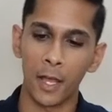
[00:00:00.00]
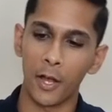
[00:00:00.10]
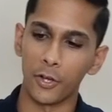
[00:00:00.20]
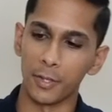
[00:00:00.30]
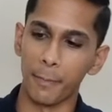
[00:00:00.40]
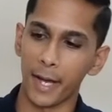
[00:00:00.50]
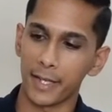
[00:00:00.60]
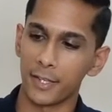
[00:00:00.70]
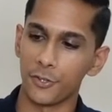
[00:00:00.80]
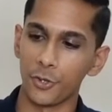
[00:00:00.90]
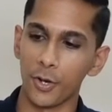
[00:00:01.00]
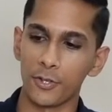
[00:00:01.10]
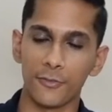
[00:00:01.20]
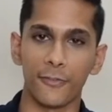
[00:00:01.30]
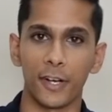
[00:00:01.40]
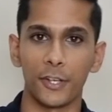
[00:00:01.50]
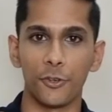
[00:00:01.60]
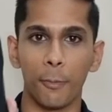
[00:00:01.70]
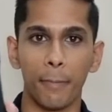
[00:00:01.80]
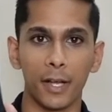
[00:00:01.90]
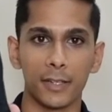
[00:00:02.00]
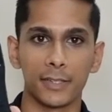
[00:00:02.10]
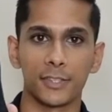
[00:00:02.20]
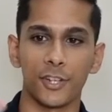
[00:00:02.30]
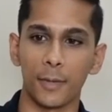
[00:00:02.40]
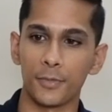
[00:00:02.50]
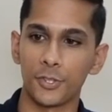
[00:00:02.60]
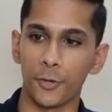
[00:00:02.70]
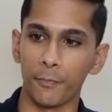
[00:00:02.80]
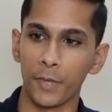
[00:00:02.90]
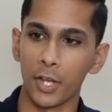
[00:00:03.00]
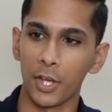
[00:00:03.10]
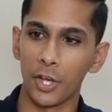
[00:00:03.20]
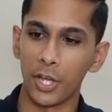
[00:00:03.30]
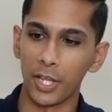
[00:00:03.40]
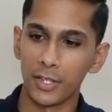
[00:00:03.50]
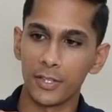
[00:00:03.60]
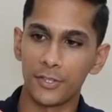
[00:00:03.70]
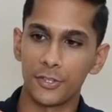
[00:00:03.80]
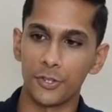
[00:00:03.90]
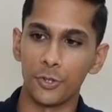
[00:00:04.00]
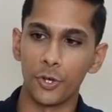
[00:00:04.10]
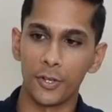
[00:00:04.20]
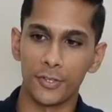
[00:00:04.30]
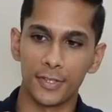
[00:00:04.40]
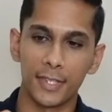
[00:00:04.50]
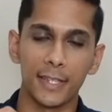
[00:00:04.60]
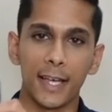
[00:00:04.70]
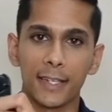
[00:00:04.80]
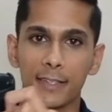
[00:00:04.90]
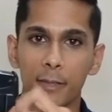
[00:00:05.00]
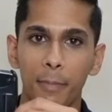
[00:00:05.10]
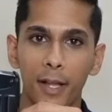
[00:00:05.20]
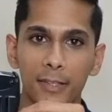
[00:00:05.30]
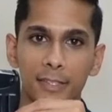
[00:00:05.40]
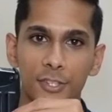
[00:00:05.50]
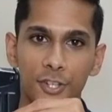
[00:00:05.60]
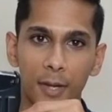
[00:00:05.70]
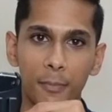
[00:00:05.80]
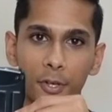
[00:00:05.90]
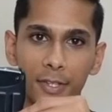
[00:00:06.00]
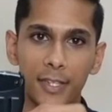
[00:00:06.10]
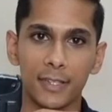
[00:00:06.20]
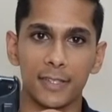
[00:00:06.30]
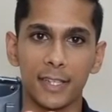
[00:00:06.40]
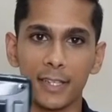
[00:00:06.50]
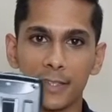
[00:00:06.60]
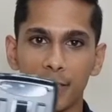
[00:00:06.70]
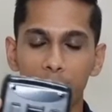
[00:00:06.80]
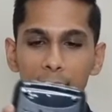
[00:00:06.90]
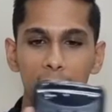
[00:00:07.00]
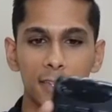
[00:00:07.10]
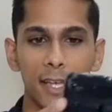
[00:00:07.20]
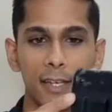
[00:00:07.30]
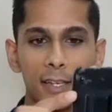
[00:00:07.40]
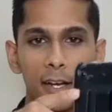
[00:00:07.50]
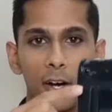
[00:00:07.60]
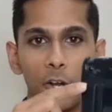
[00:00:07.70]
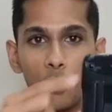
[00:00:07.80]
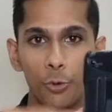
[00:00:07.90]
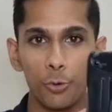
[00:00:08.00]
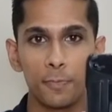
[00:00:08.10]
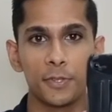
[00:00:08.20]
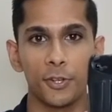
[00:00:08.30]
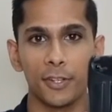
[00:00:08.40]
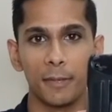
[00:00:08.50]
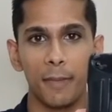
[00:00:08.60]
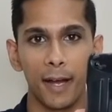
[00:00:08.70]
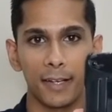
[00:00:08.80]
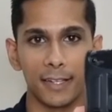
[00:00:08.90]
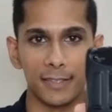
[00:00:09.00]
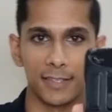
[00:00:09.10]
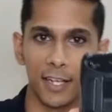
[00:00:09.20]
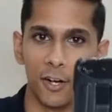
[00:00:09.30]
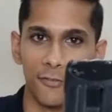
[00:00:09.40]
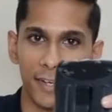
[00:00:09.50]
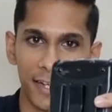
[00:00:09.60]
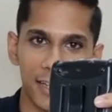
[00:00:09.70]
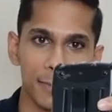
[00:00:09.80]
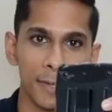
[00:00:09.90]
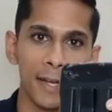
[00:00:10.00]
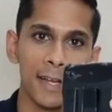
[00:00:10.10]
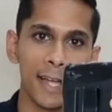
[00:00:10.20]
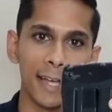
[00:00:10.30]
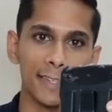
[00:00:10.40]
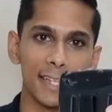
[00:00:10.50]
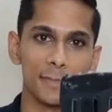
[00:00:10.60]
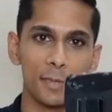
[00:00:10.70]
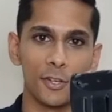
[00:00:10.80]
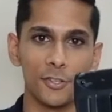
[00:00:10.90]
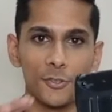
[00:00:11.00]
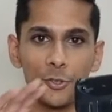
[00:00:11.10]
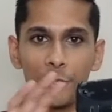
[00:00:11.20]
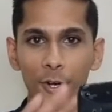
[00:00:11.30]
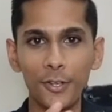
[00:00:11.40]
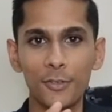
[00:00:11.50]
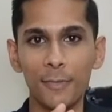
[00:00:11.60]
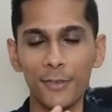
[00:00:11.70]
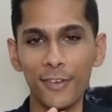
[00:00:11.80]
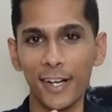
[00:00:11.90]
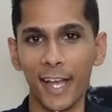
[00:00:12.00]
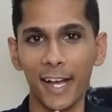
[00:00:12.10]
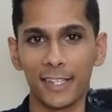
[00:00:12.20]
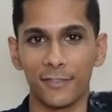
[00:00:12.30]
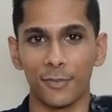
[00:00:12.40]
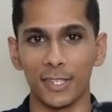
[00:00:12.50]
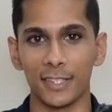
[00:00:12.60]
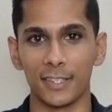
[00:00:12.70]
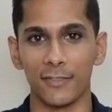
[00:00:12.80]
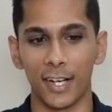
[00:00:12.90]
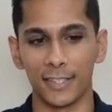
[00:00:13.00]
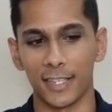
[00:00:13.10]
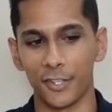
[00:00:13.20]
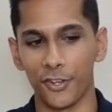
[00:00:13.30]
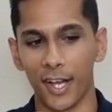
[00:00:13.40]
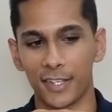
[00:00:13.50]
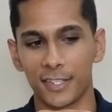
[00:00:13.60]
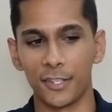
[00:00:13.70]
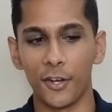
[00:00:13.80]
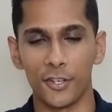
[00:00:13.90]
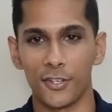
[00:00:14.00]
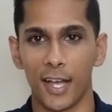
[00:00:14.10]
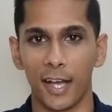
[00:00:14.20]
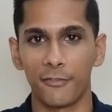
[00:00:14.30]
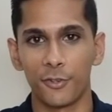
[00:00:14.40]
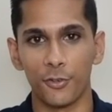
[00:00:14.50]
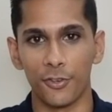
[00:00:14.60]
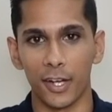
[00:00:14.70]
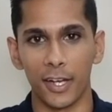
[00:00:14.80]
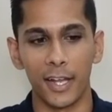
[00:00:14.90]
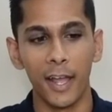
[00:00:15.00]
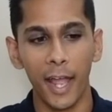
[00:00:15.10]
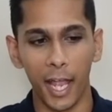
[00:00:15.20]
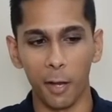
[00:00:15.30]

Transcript: On the back end, you're going to find your belt strap. So in this, you're going to see that the belt strap on this is something that are loops on the back instead of a clip. And that's because you're going to be very active with this device and you're actually going to have to run a